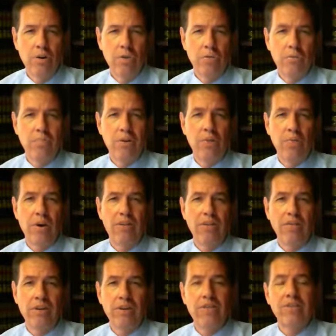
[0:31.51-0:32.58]
would be
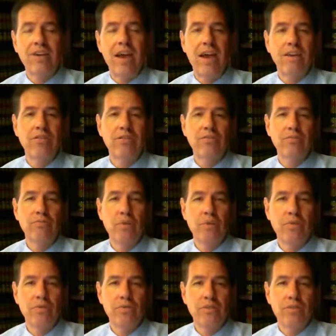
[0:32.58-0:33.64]
whether his action
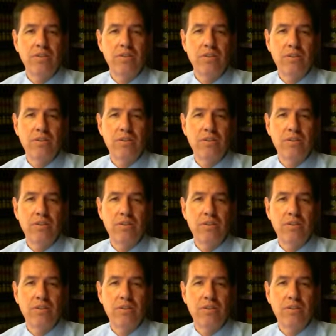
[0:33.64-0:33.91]
rose to the